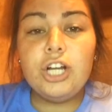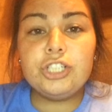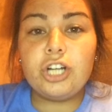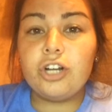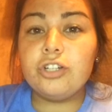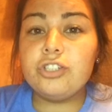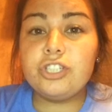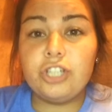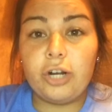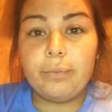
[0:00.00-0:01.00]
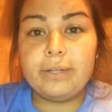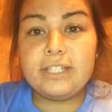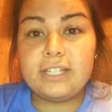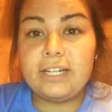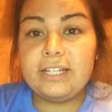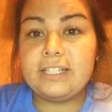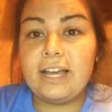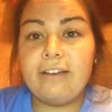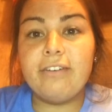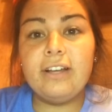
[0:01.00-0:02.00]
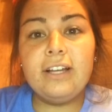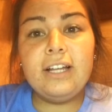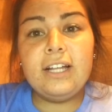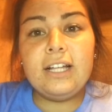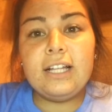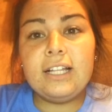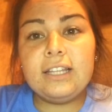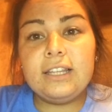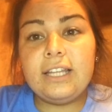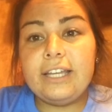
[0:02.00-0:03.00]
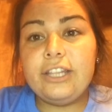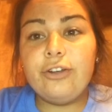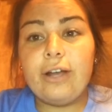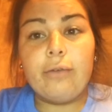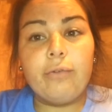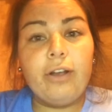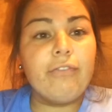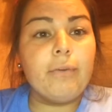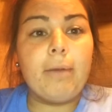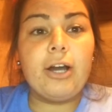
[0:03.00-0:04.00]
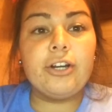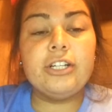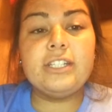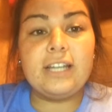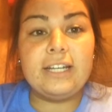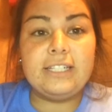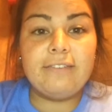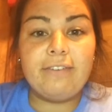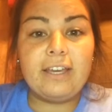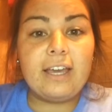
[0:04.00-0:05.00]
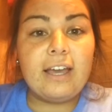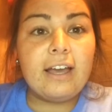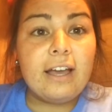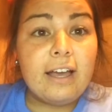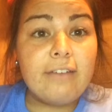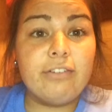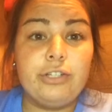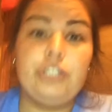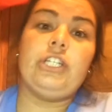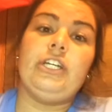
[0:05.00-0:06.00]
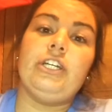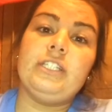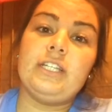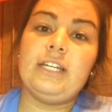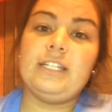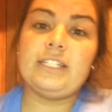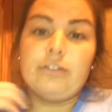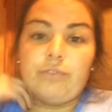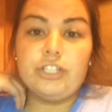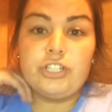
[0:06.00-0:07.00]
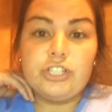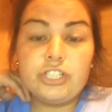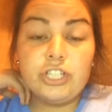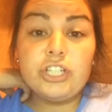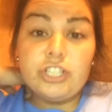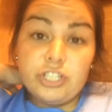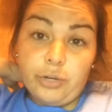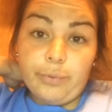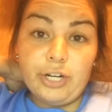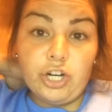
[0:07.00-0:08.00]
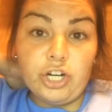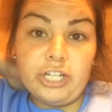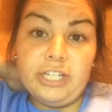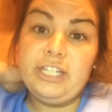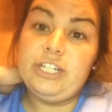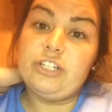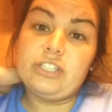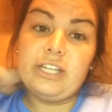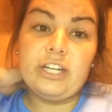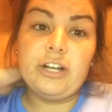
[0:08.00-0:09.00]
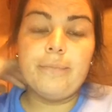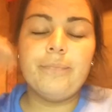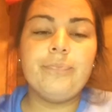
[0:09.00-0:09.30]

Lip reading: Charles Darwin's studies have laid the groundwork for modern scientific evolutionary studies and research going on years later.